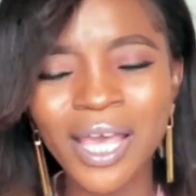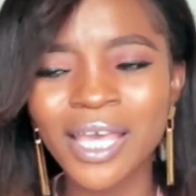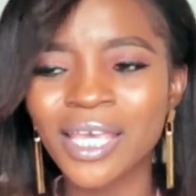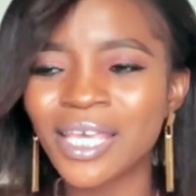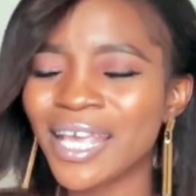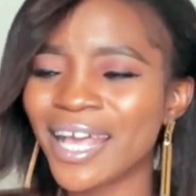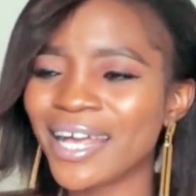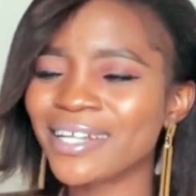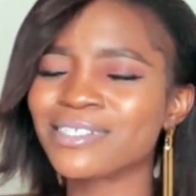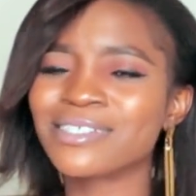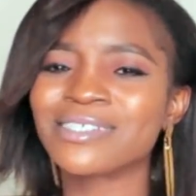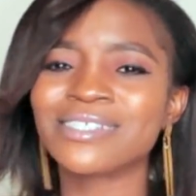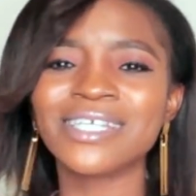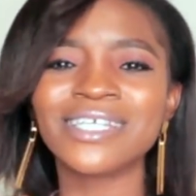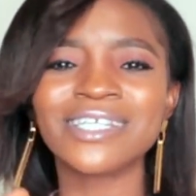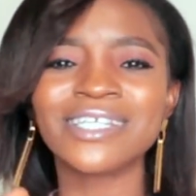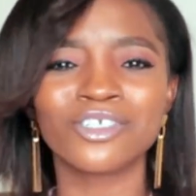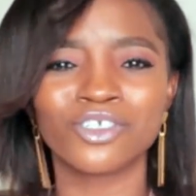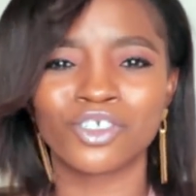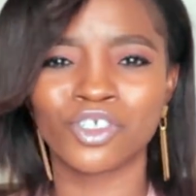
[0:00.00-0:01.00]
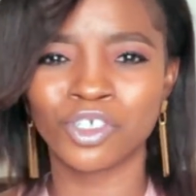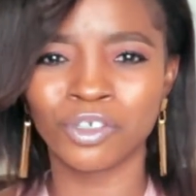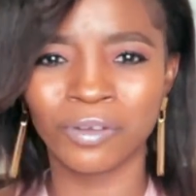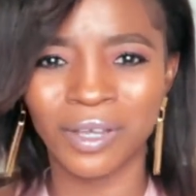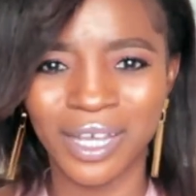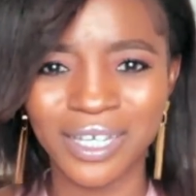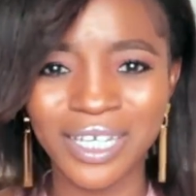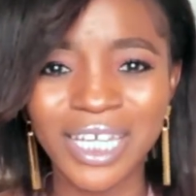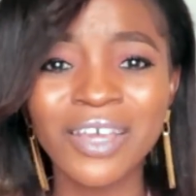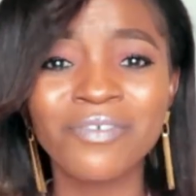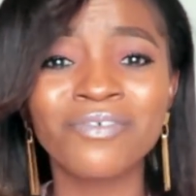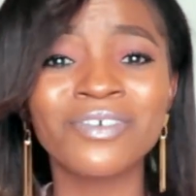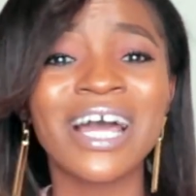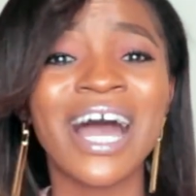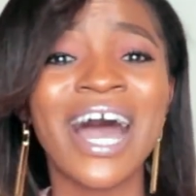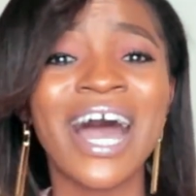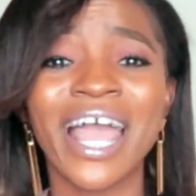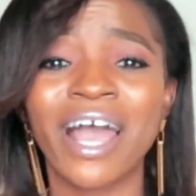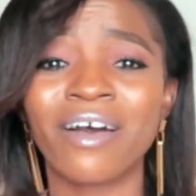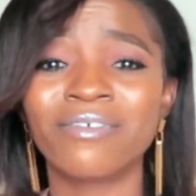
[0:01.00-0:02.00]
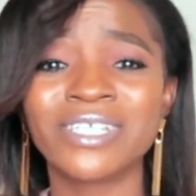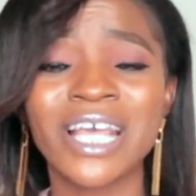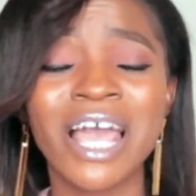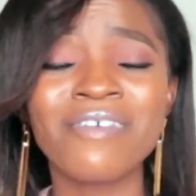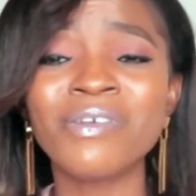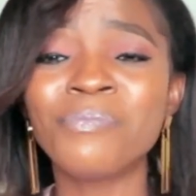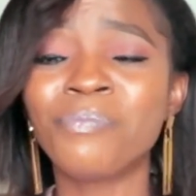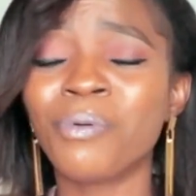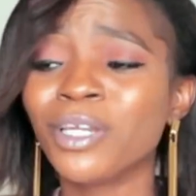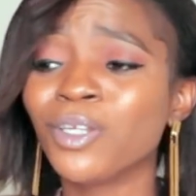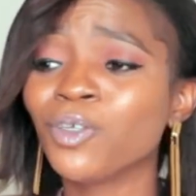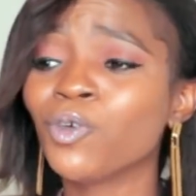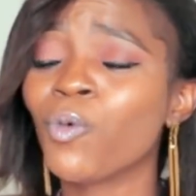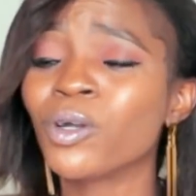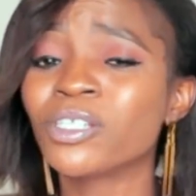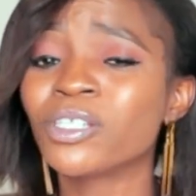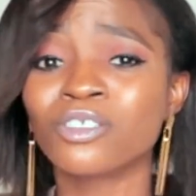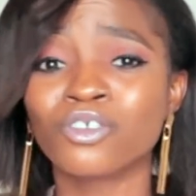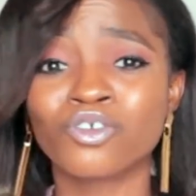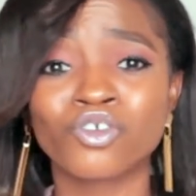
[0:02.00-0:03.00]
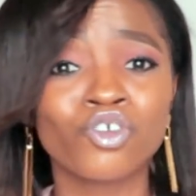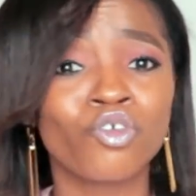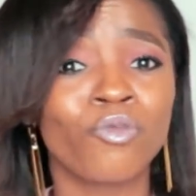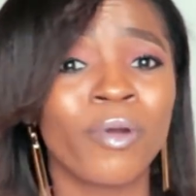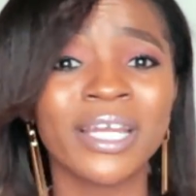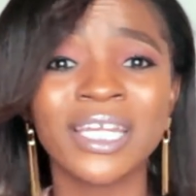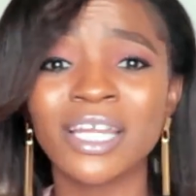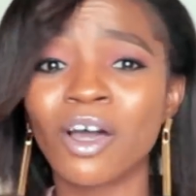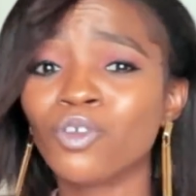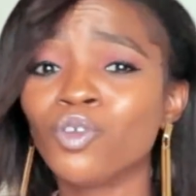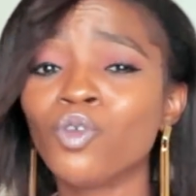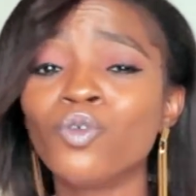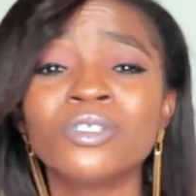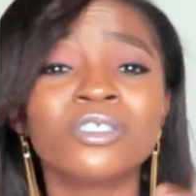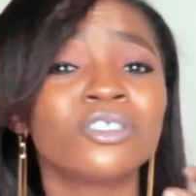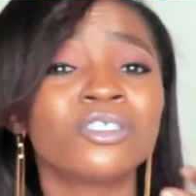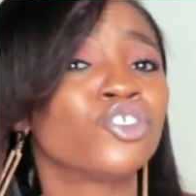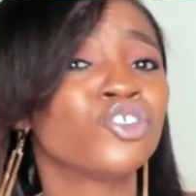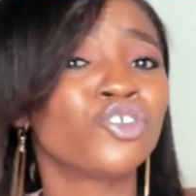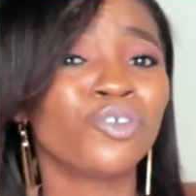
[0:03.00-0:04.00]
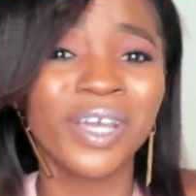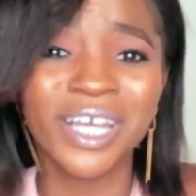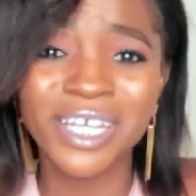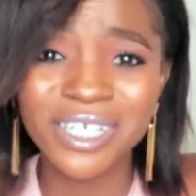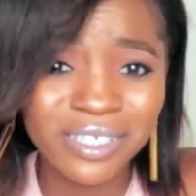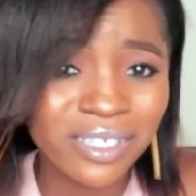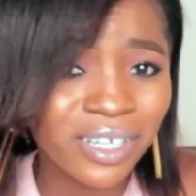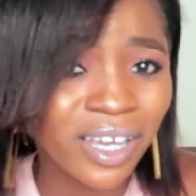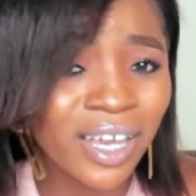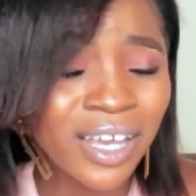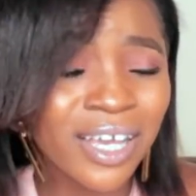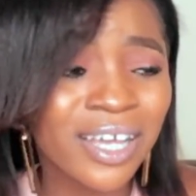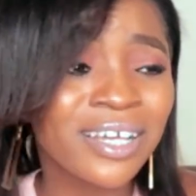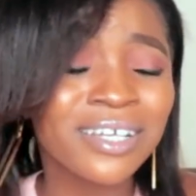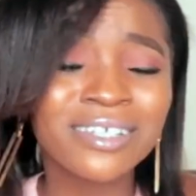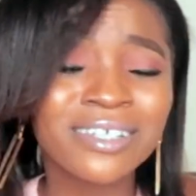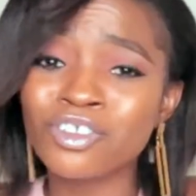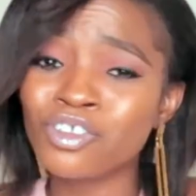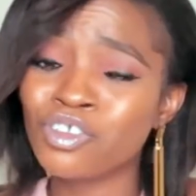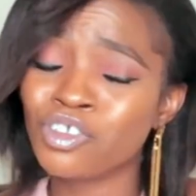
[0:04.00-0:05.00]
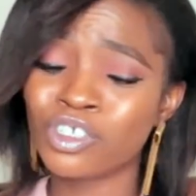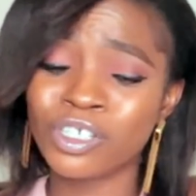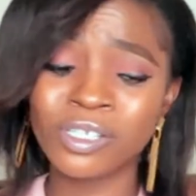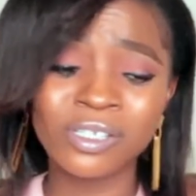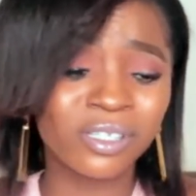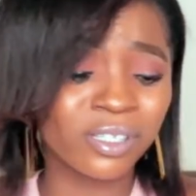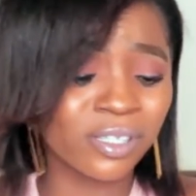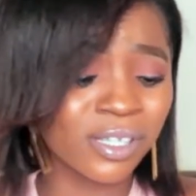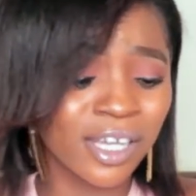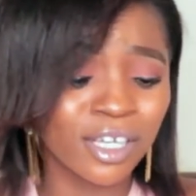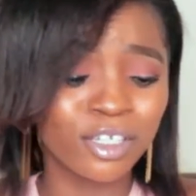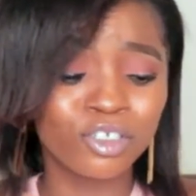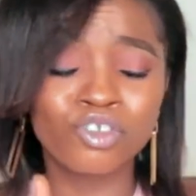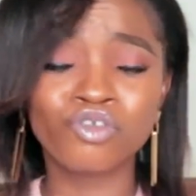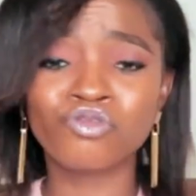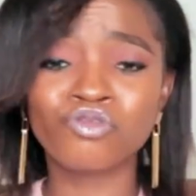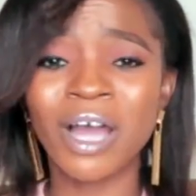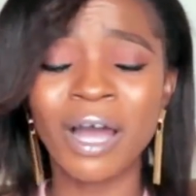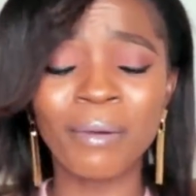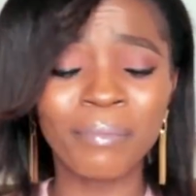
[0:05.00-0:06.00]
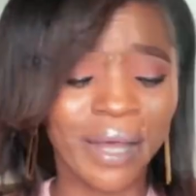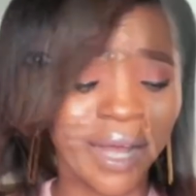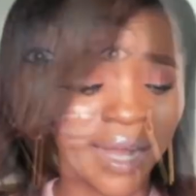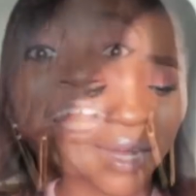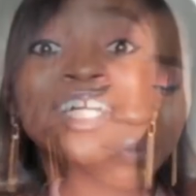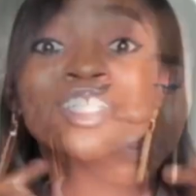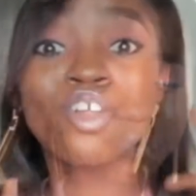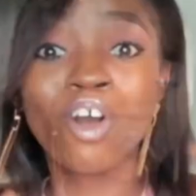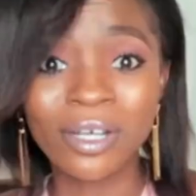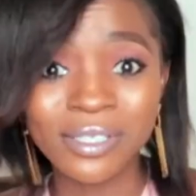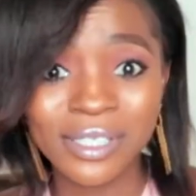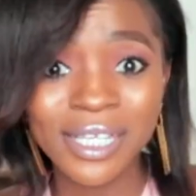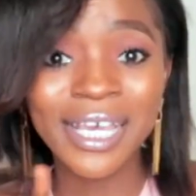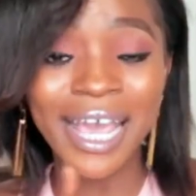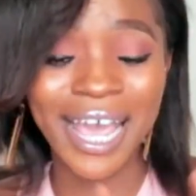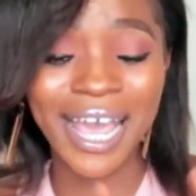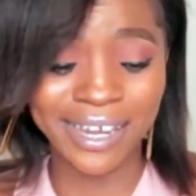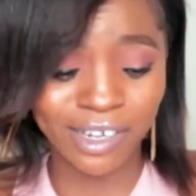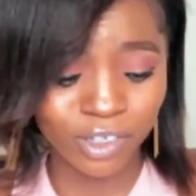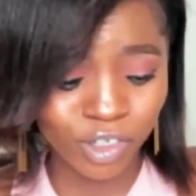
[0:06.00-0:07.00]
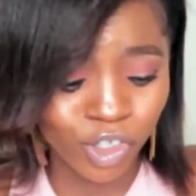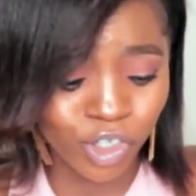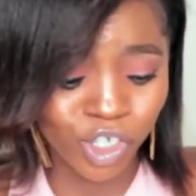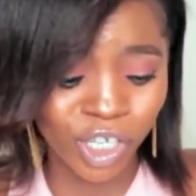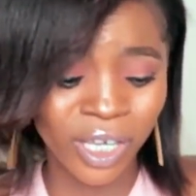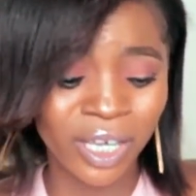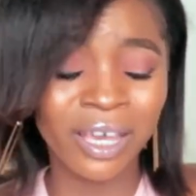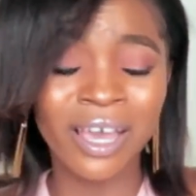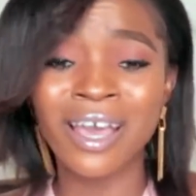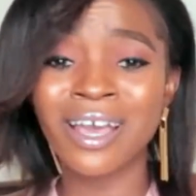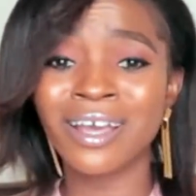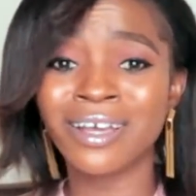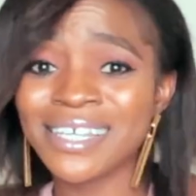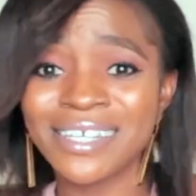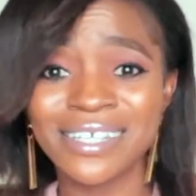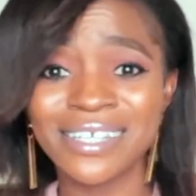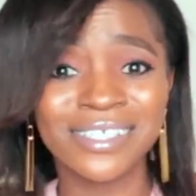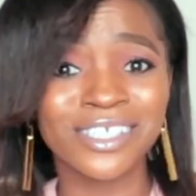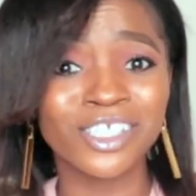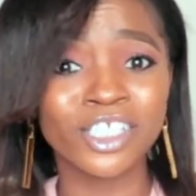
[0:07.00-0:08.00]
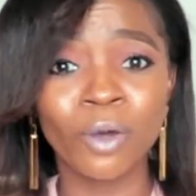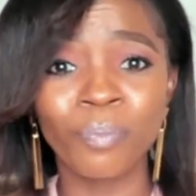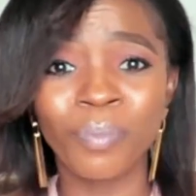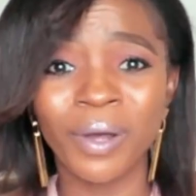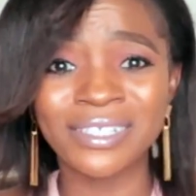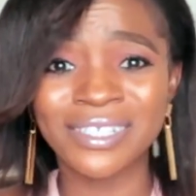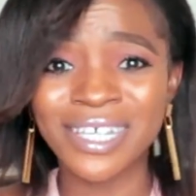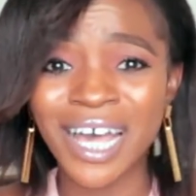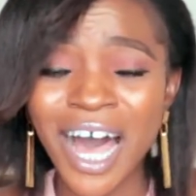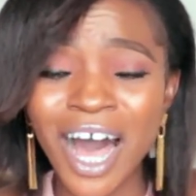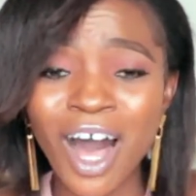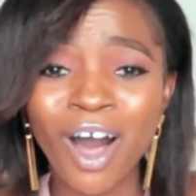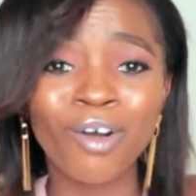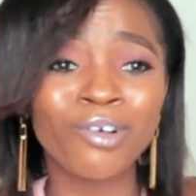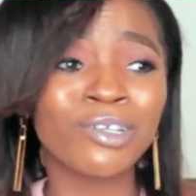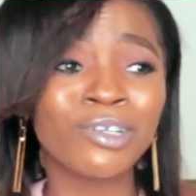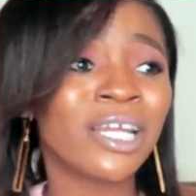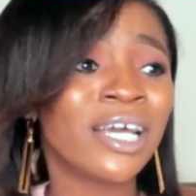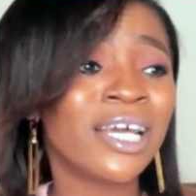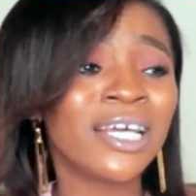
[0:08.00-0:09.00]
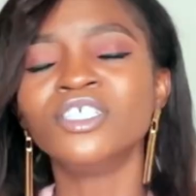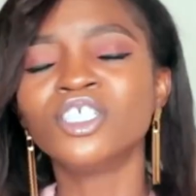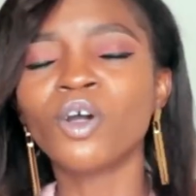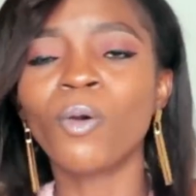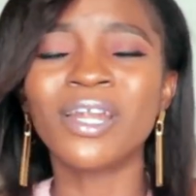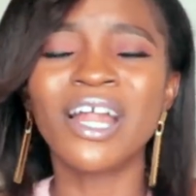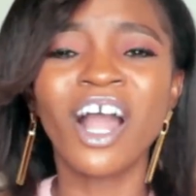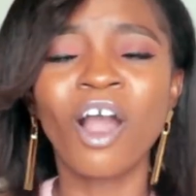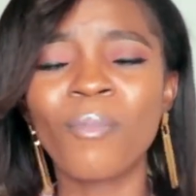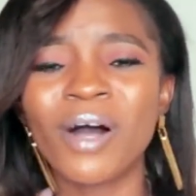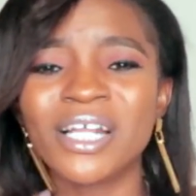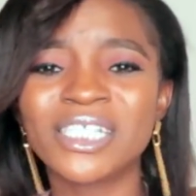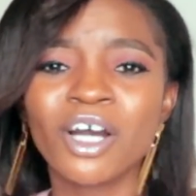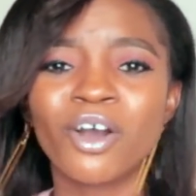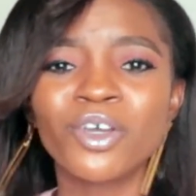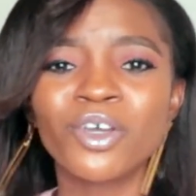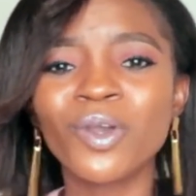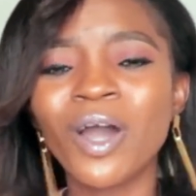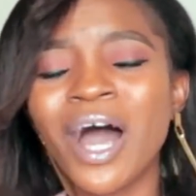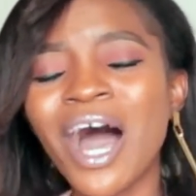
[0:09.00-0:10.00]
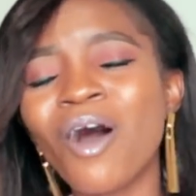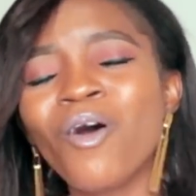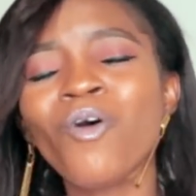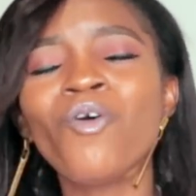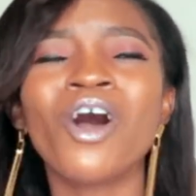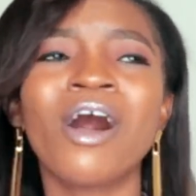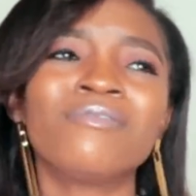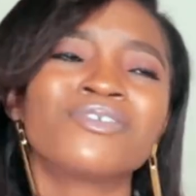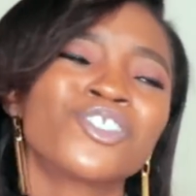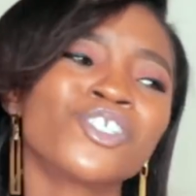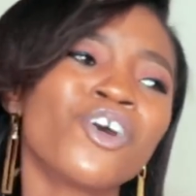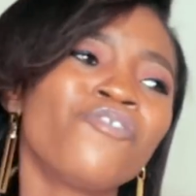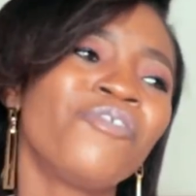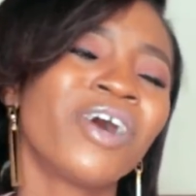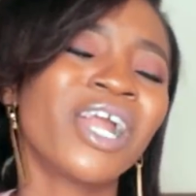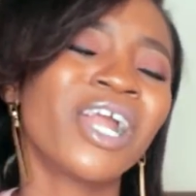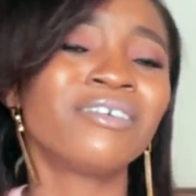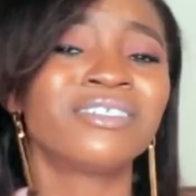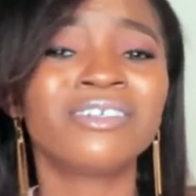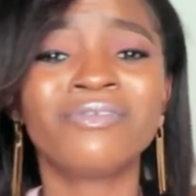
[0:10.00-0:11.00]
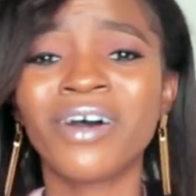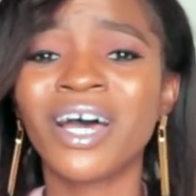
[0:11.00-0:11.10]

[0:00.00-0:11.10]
He has seen the trend. Even I have. Everybody who watches the show right now knows the trend. Gist, drama, toxic energy, kissing up and down. Someone will come and tell you how, oh, I've suffered.